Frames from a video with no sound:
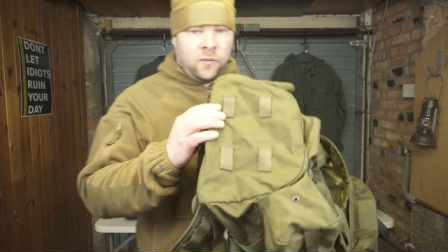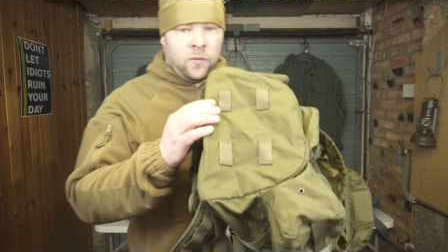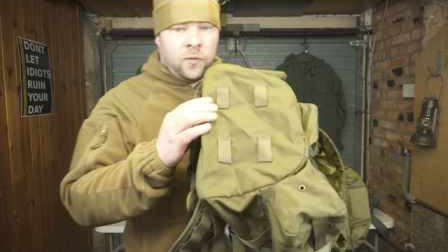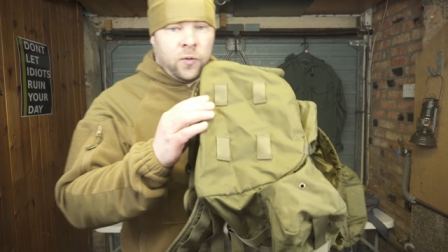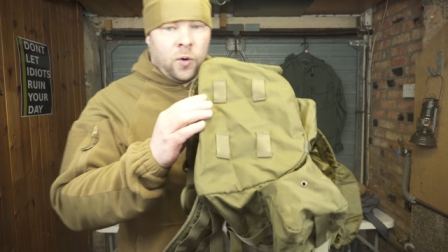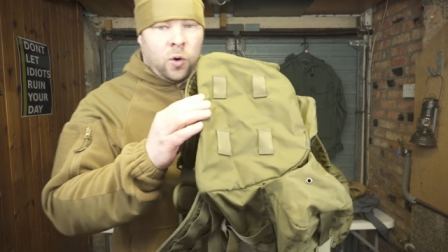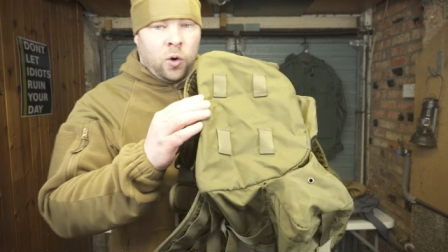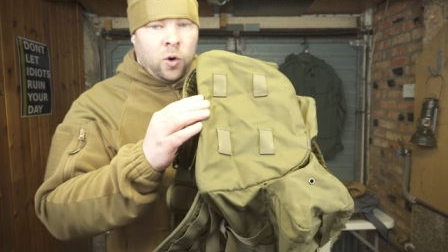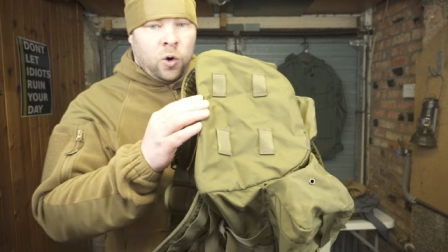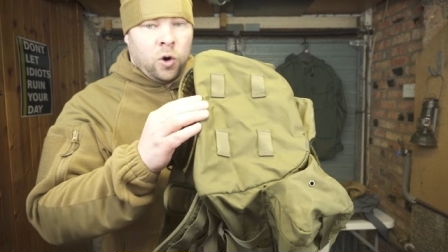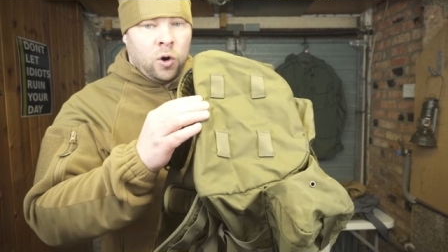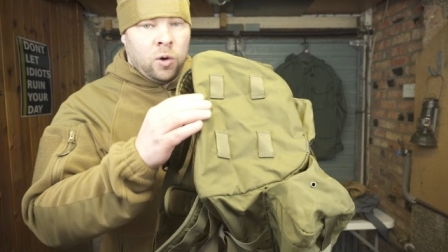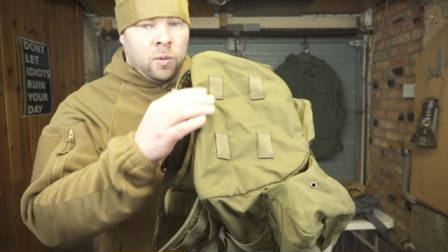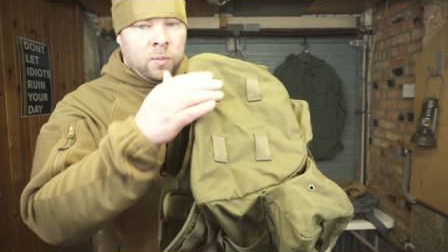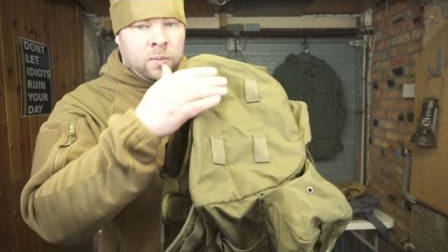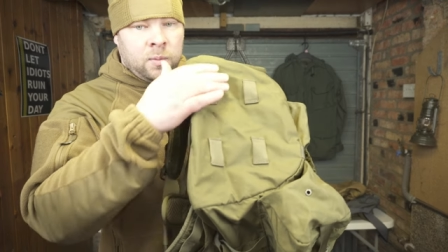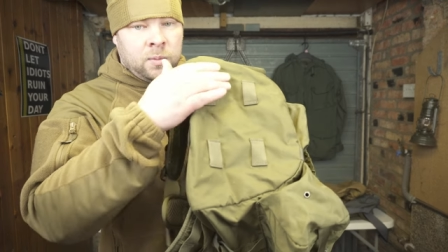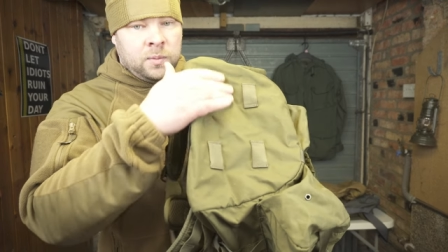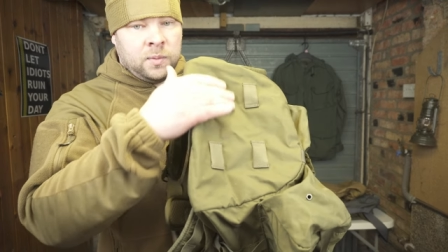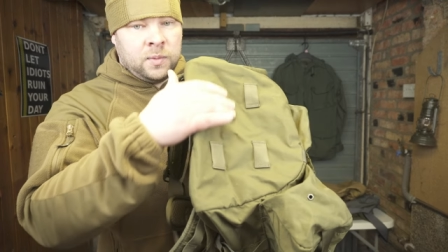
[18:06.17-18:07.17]
for
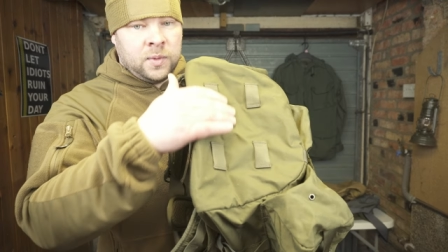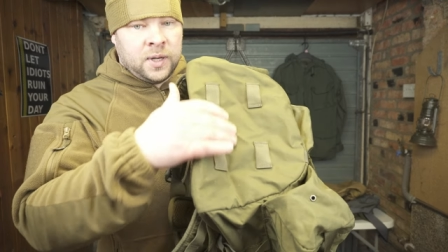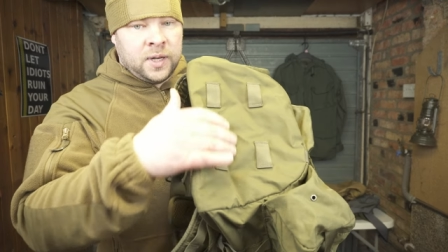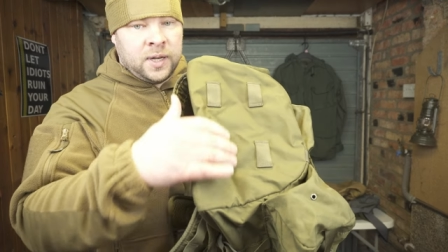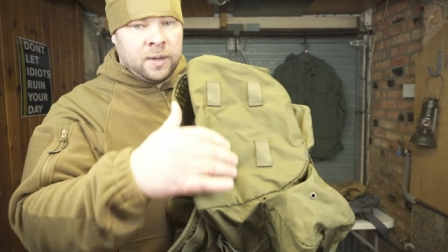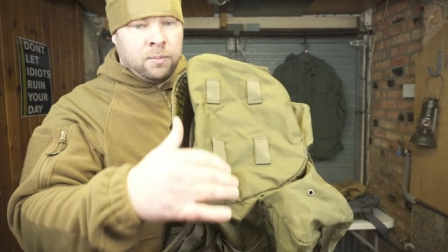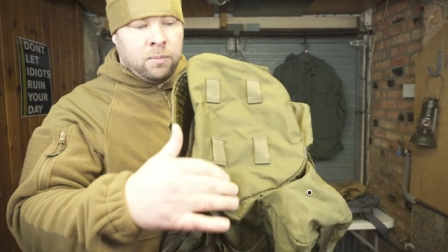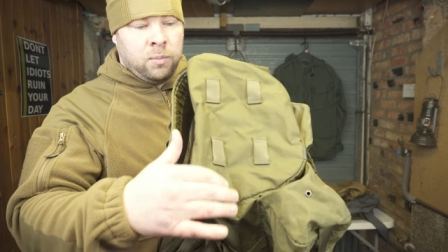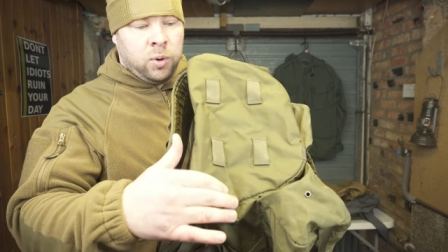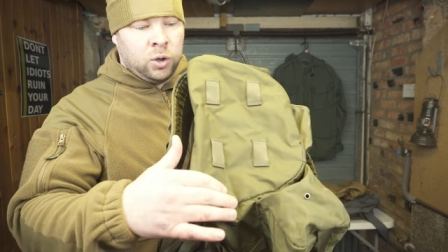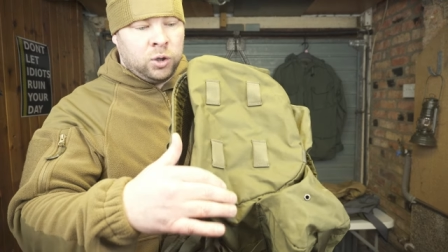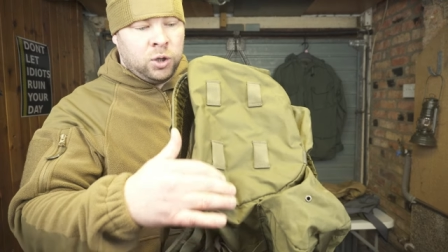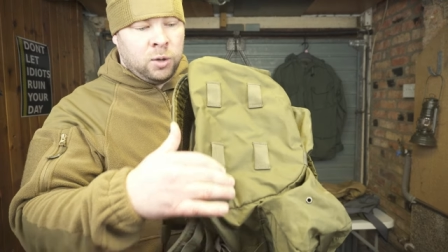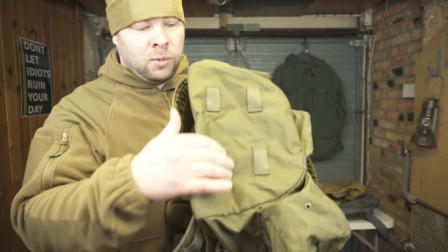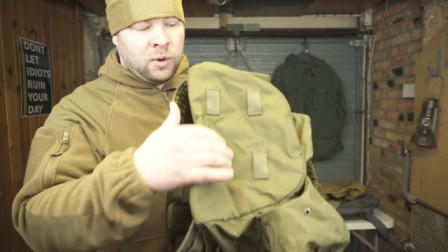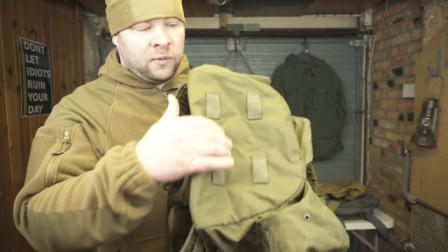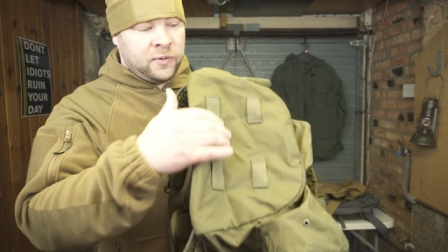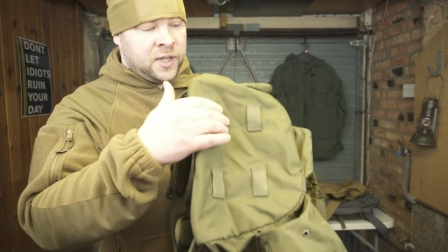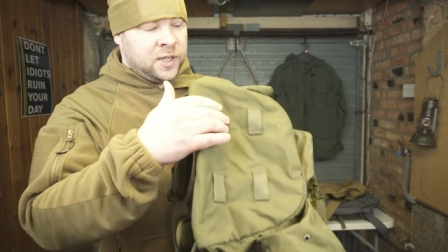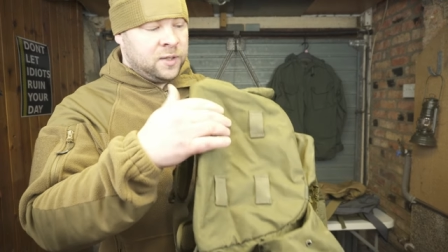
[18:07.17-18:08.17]
the
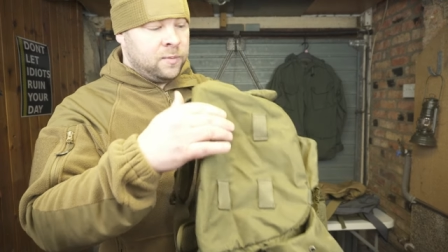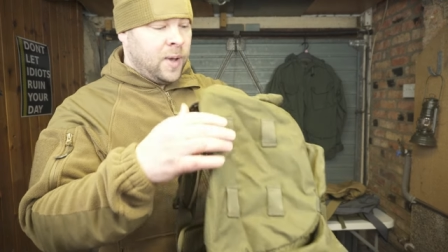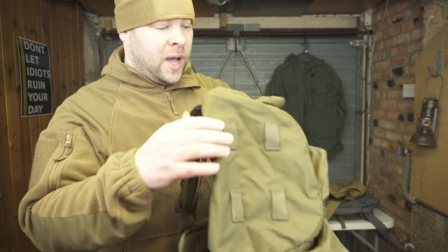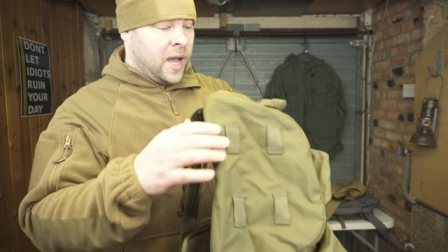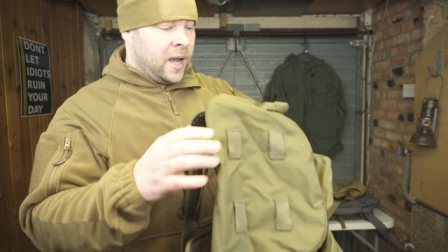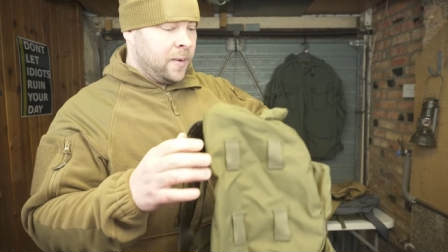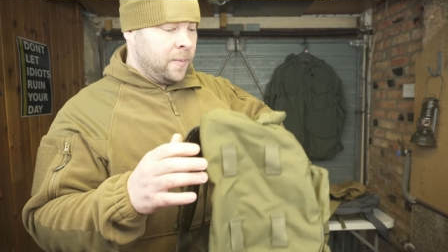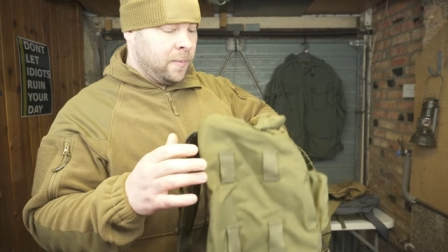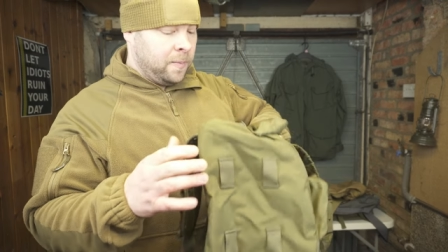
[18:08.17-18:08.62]
bottom of this bag,